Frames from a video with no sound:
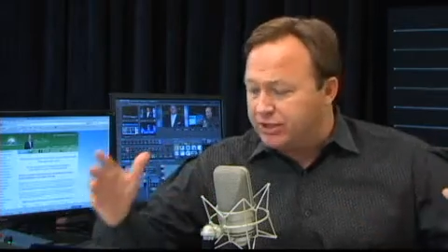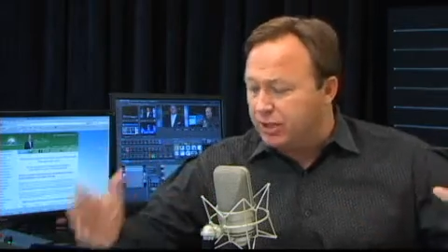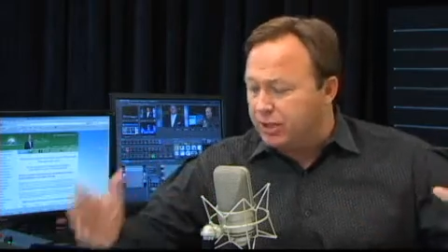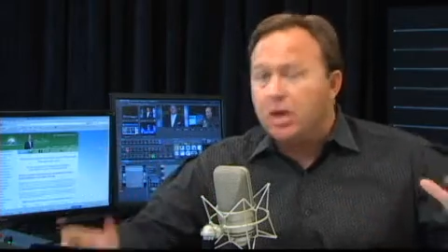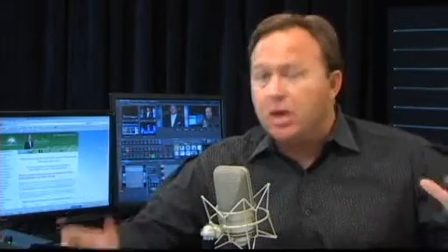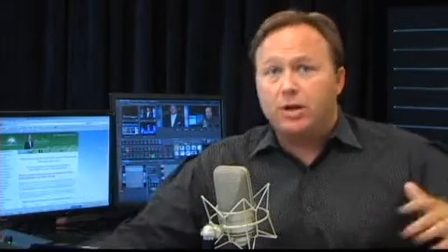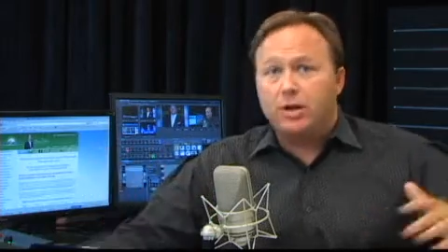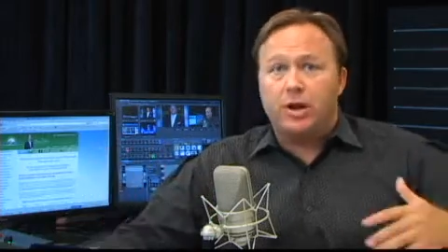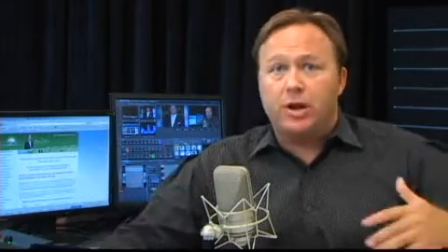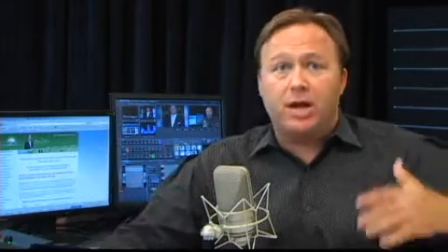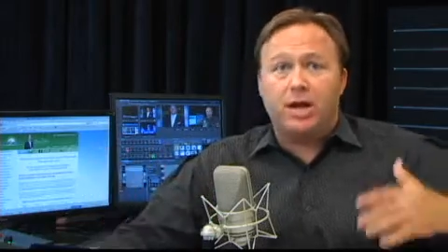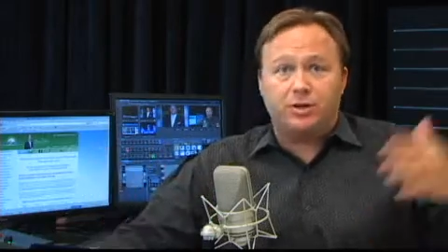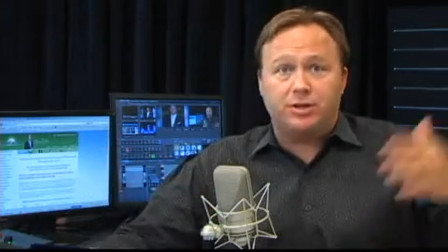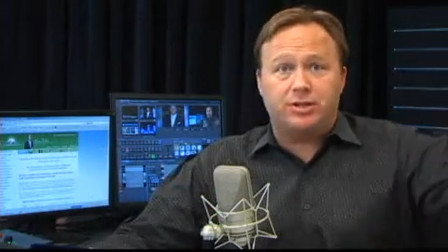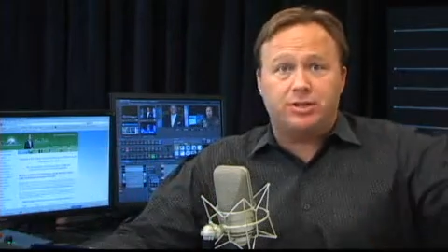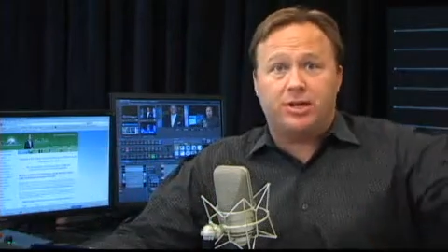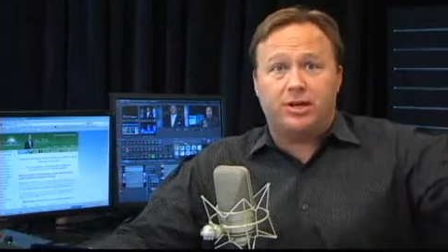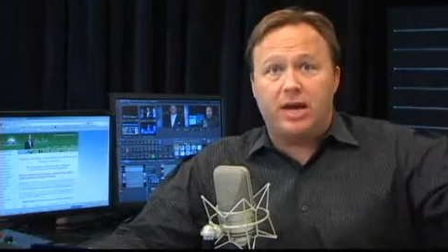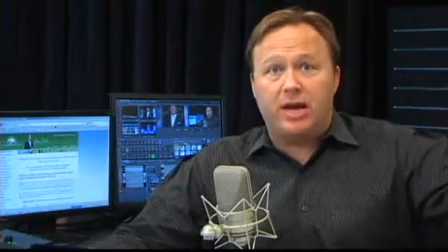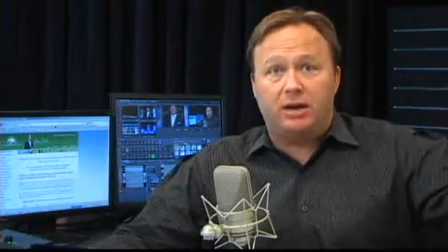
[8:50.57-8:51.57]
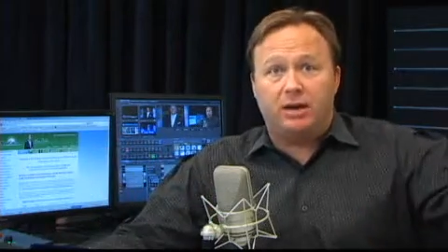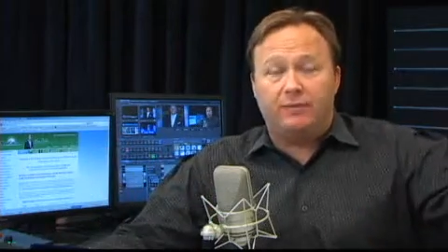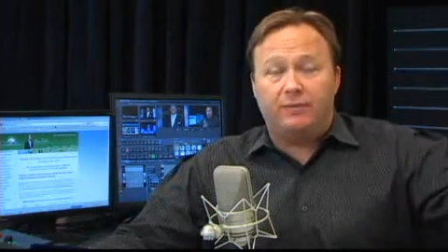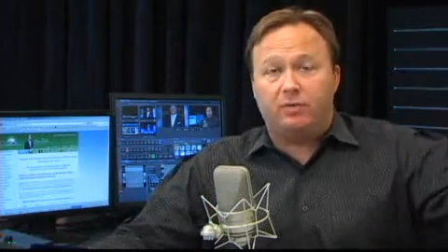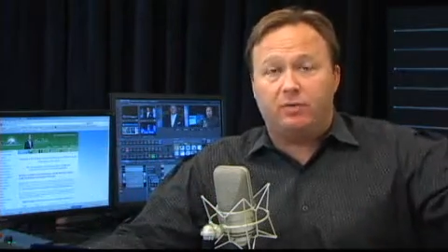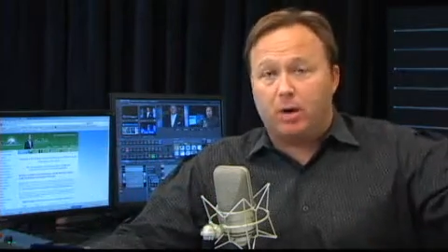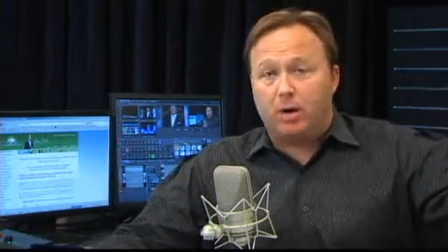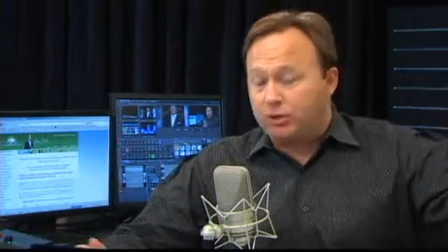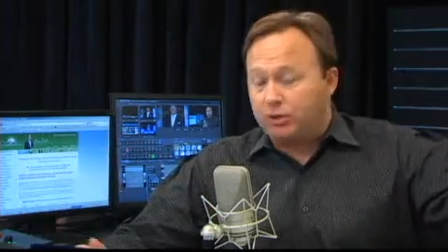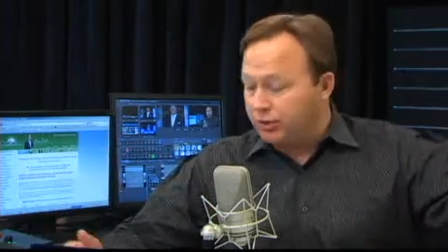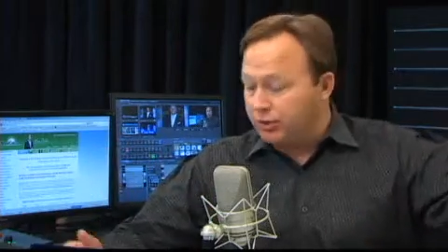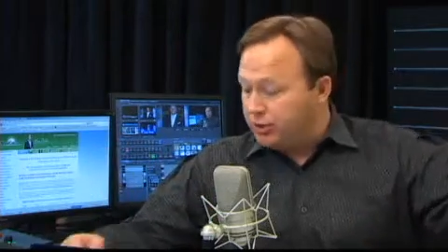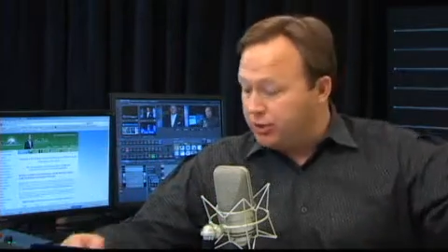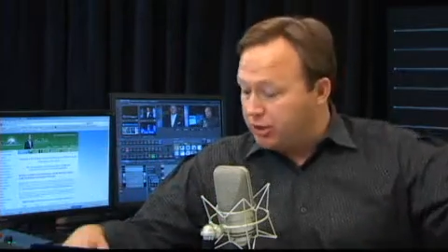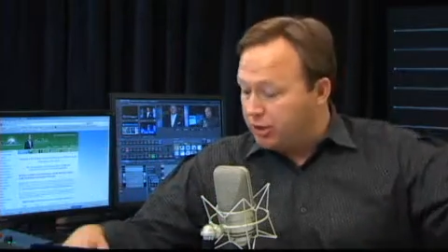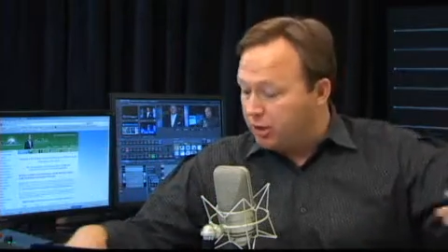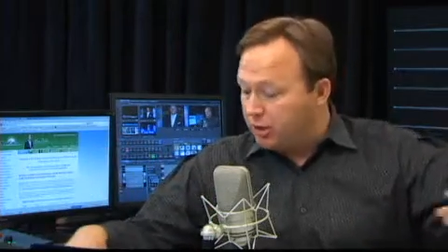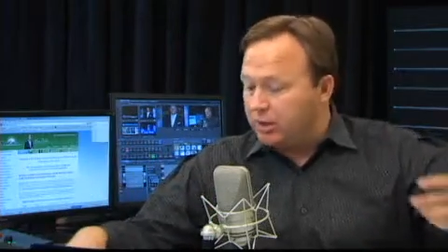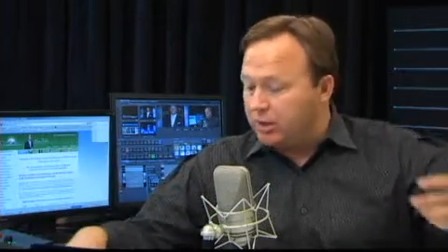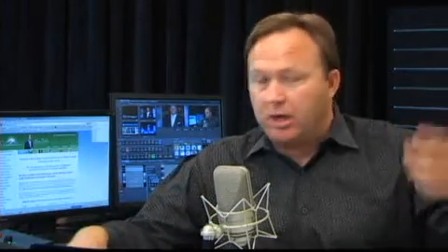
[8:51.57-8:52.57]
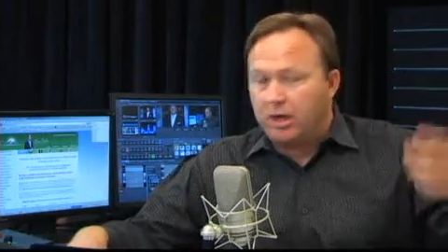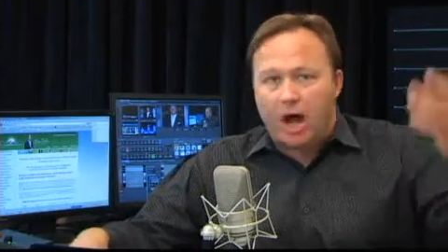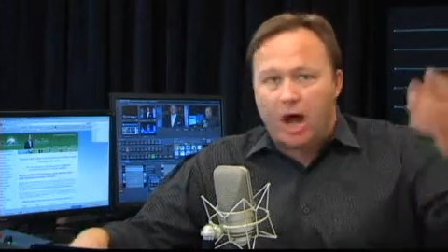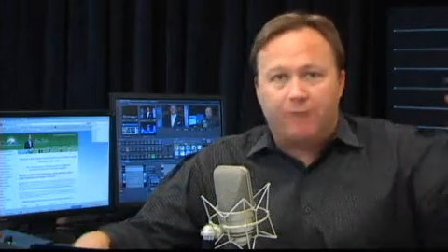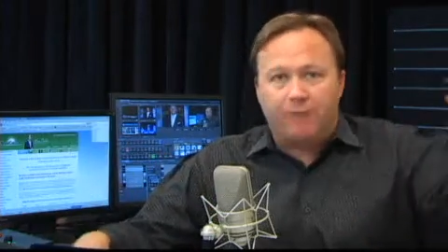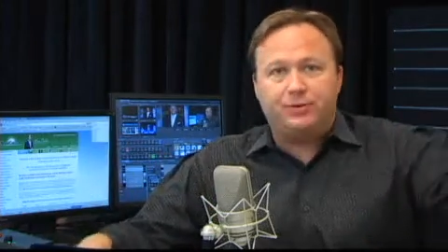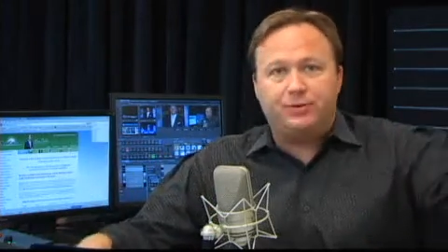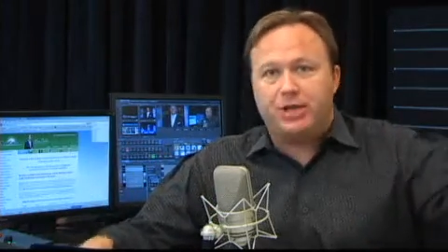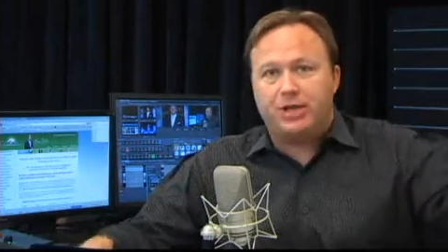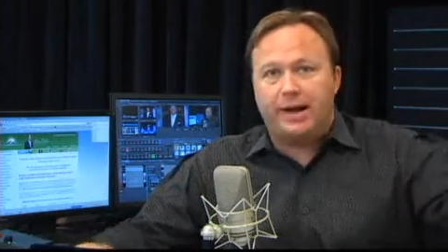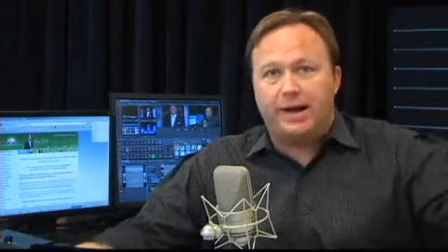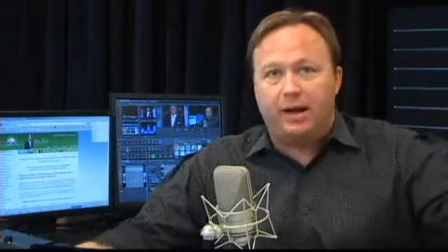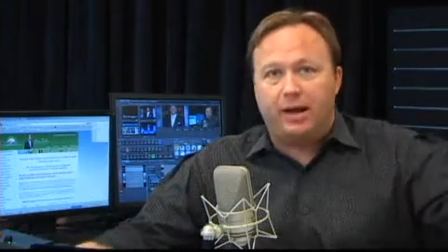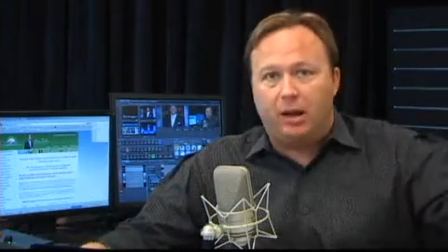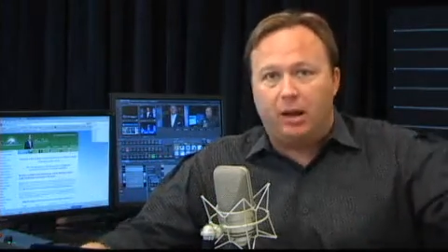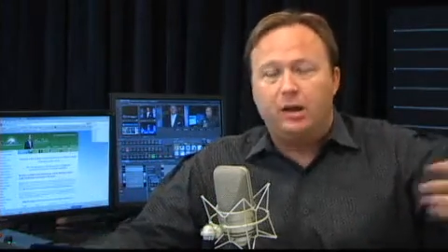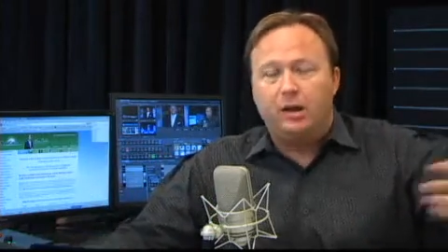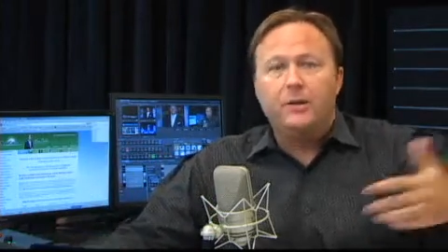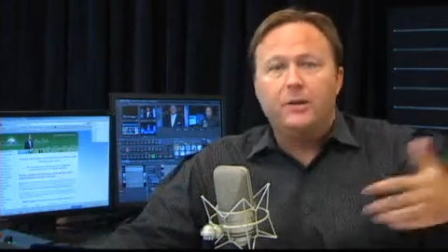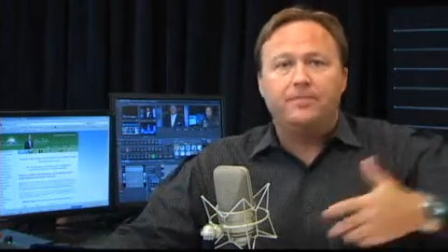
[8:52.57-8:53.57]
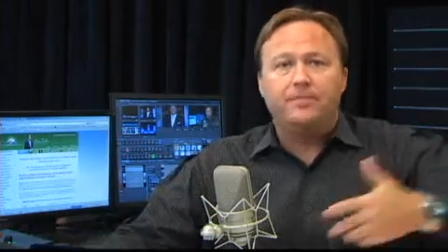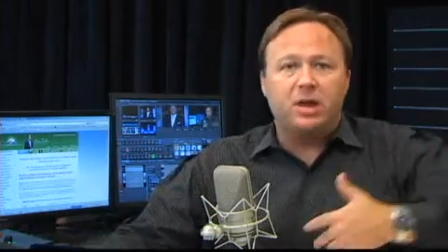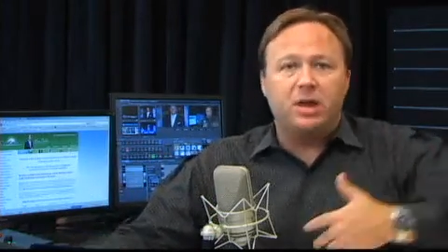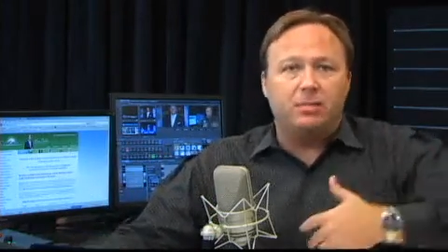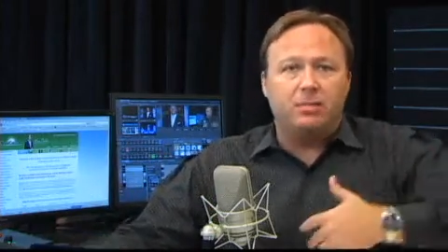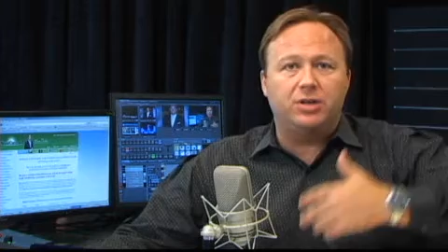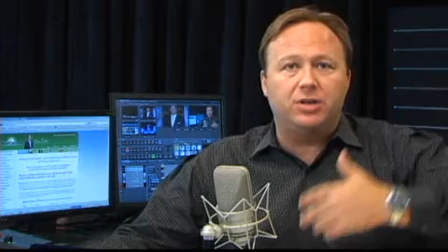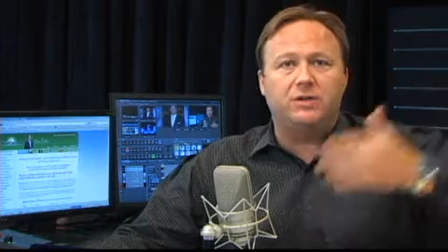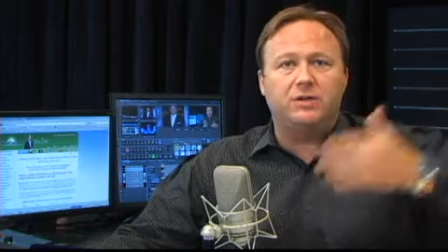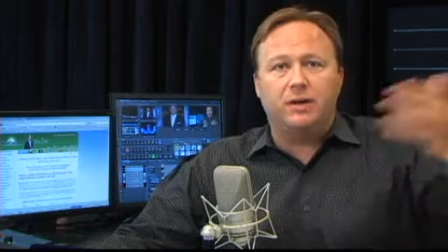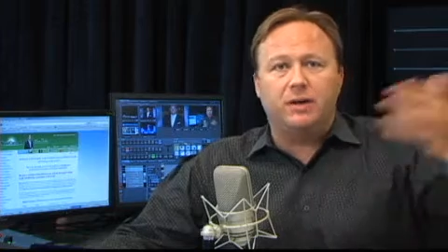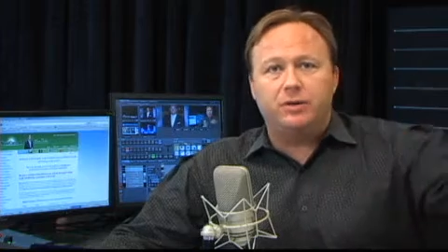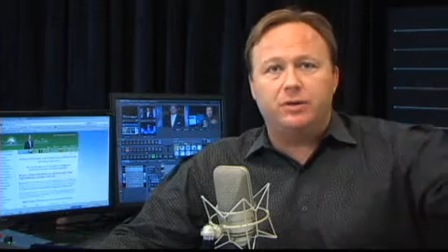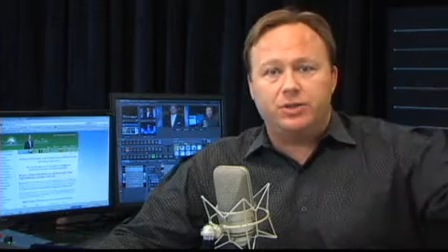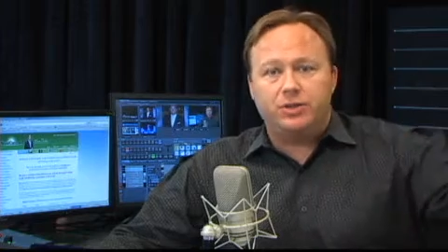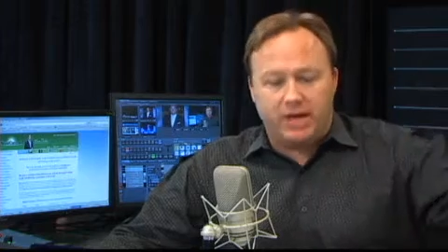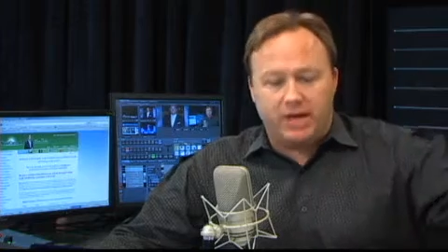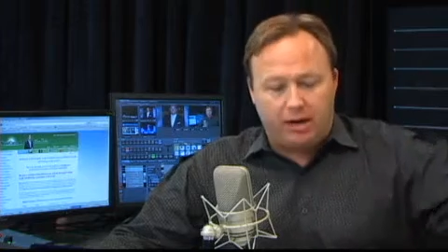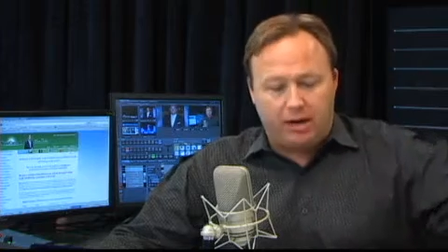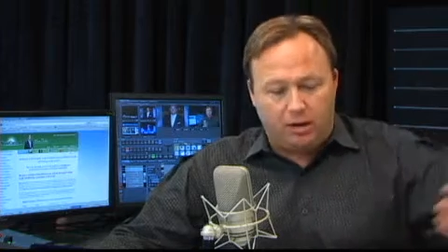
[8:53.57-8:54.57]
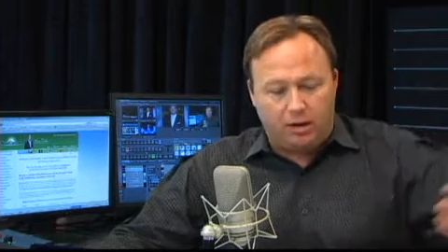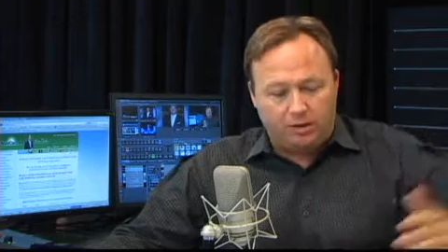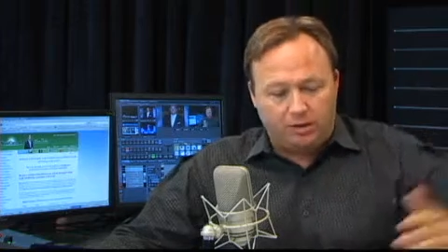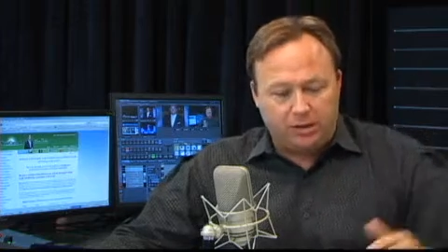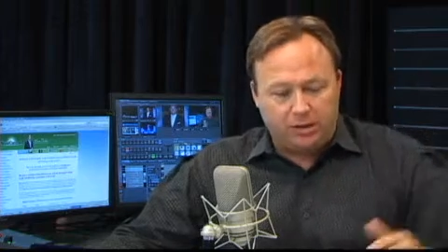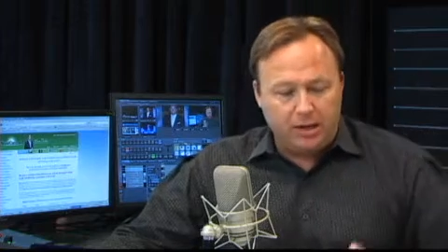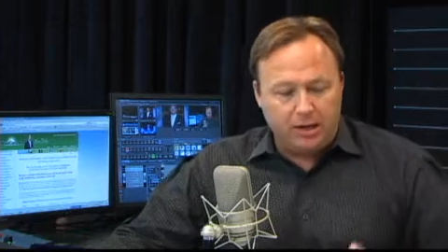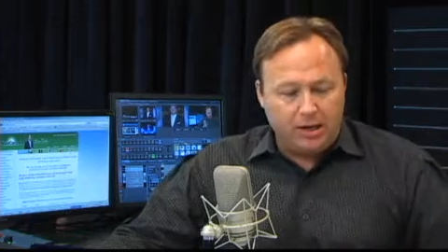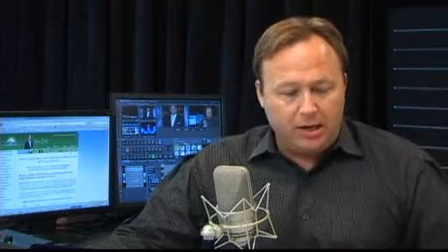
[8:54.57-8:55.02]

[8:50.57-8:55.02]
And you're not just the king of infomercial. You started the Golf Channel and a bunch of other channels.